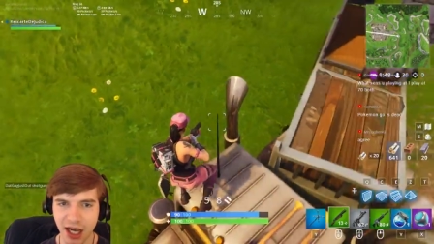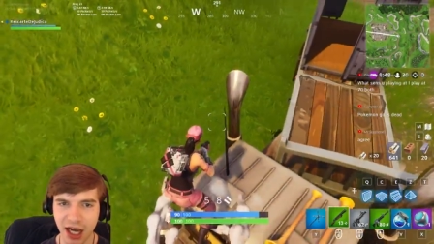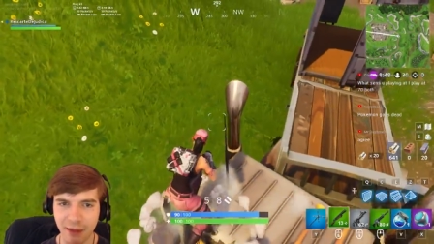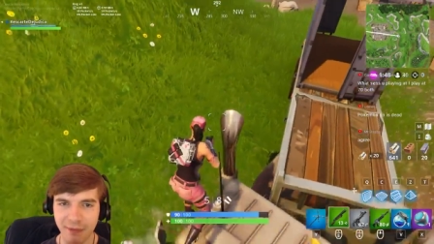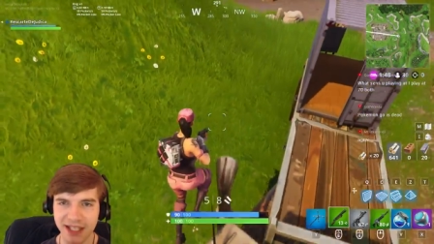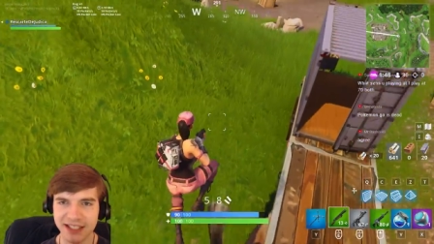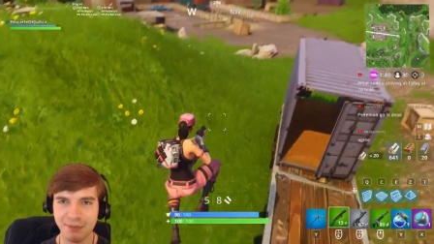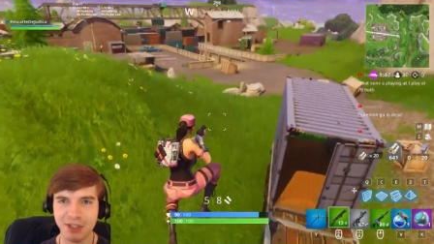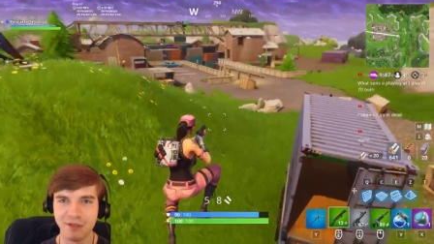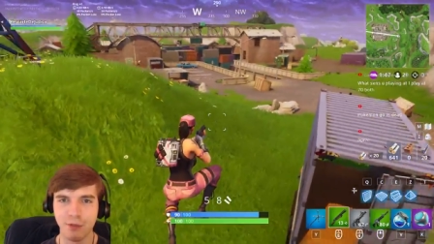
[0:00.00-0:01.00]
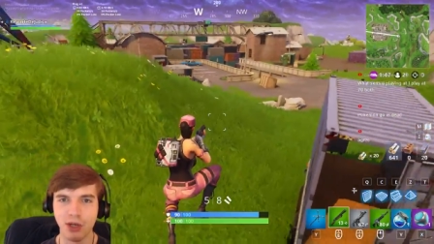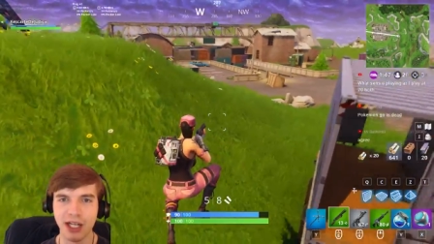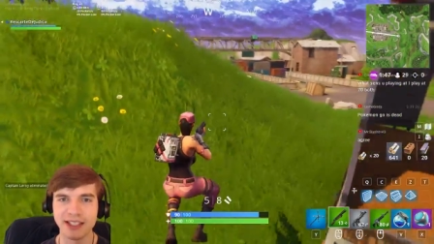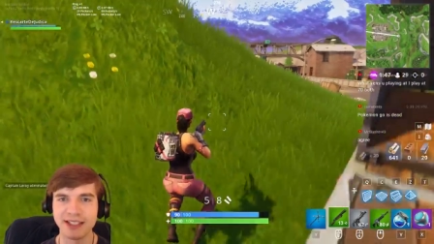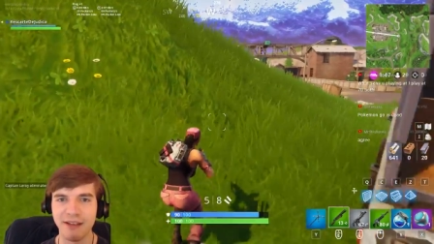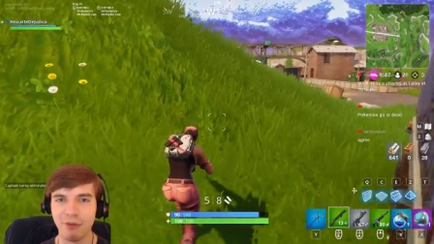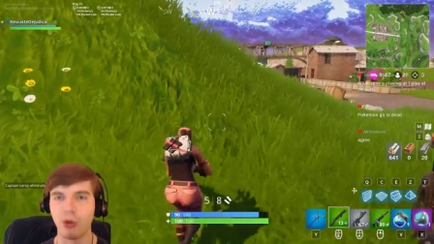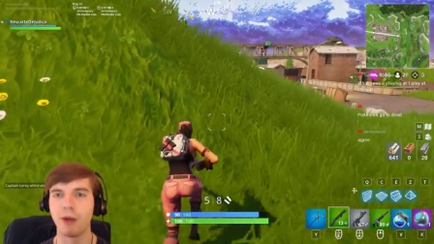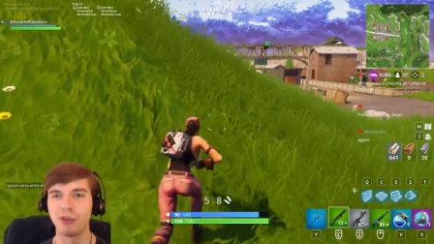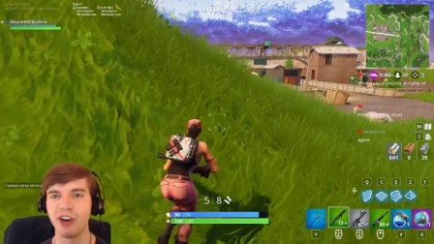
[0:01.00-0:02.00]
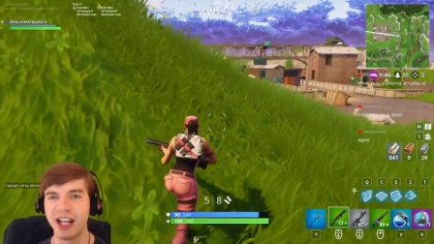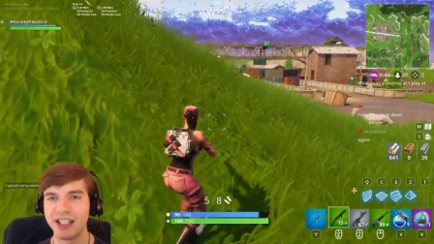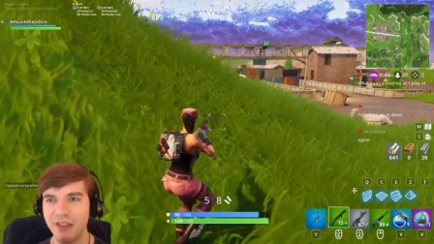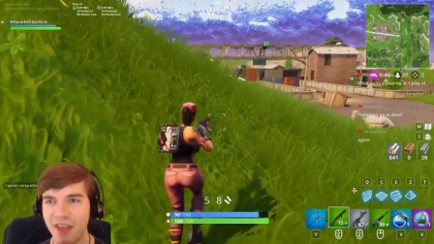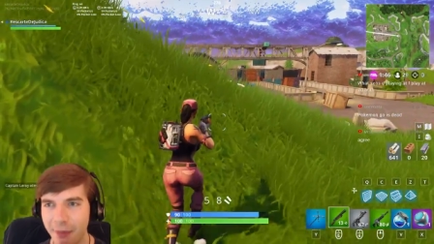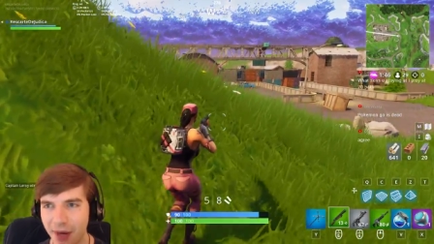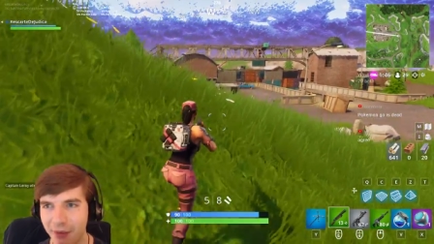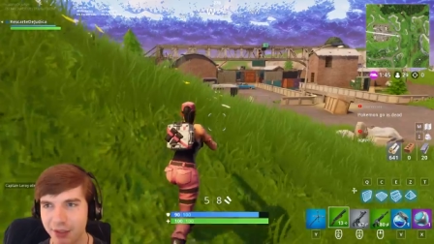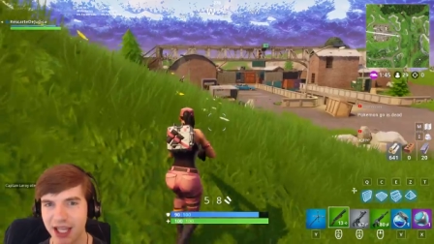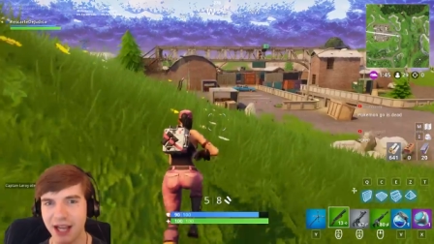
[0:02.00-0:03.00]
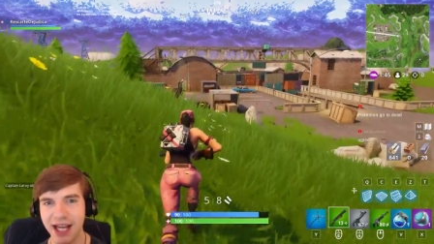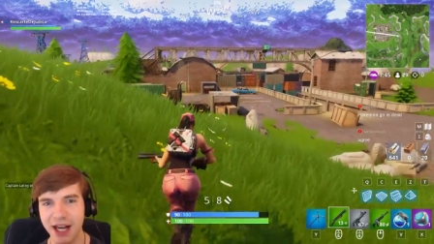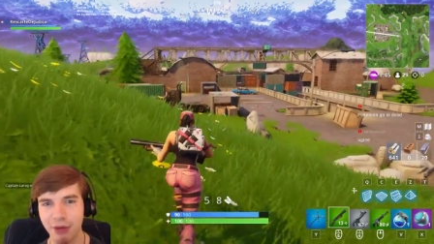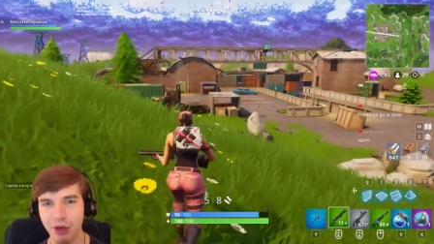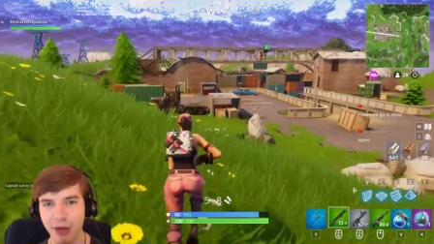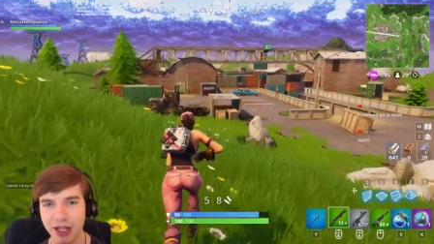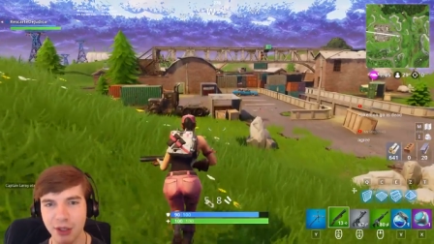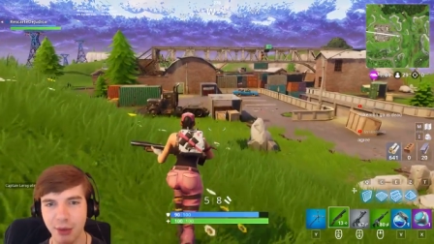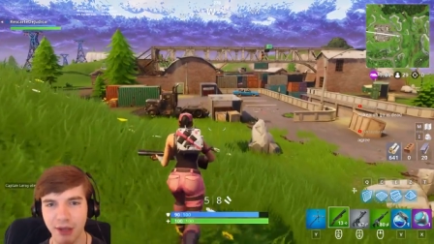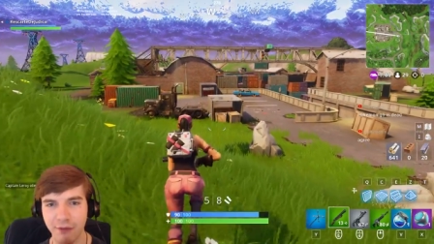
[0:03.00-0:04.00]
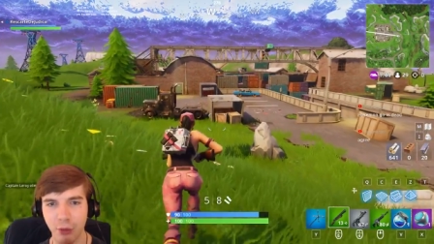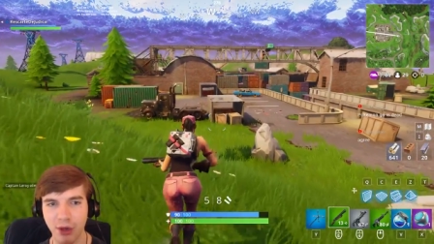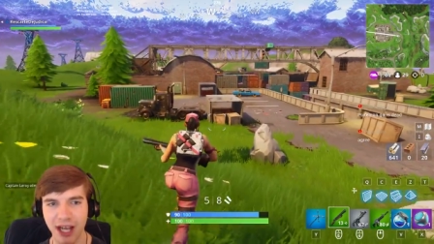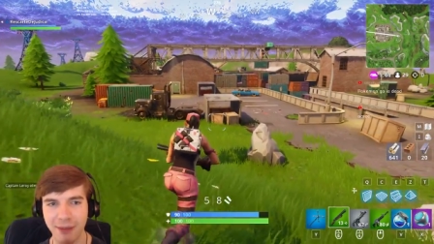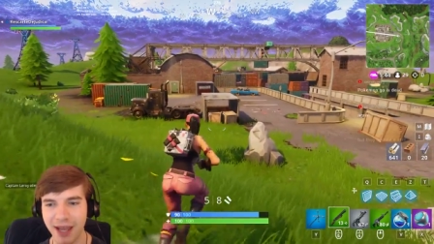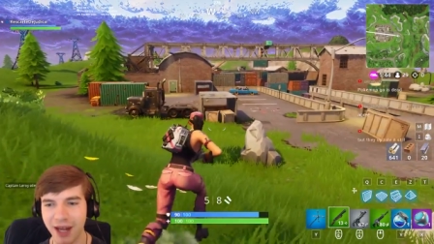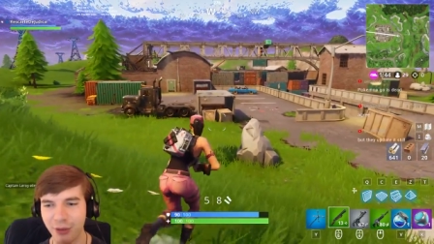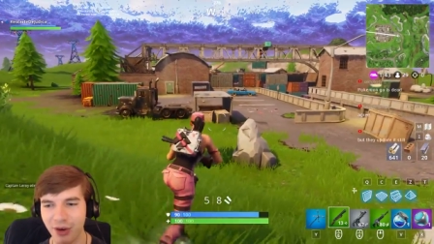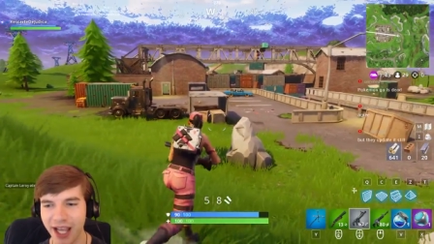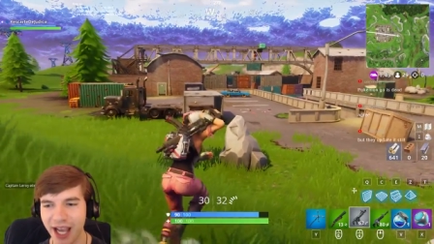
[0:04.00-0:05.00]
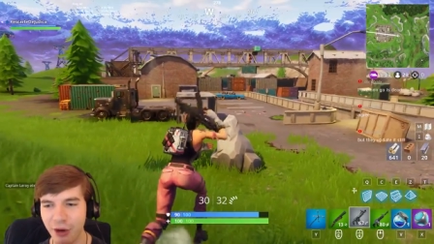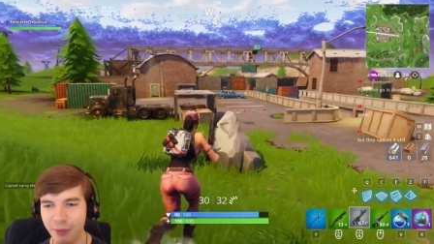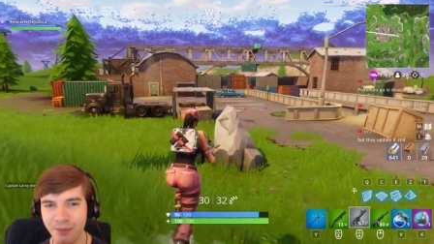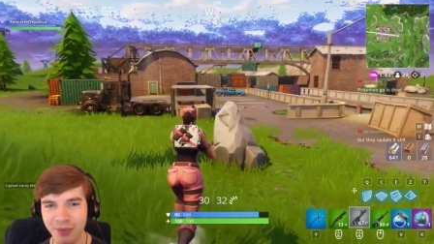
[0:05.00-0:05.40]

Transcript: The exception is Fortnite Save the World. I'm glad I did that, but I kind of regret doing Fortnite Battle Royale.